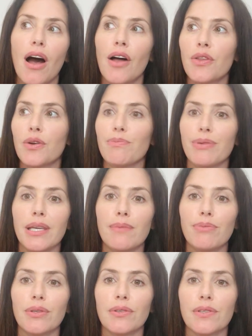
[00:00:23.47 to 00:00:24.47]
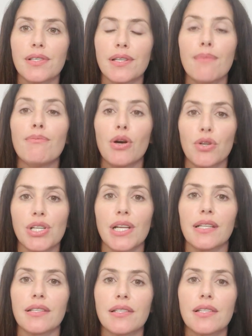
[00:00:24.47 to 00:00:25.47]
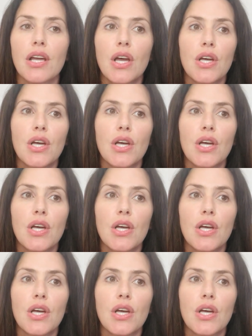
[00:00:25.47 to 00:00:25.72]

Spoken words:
other people's emotions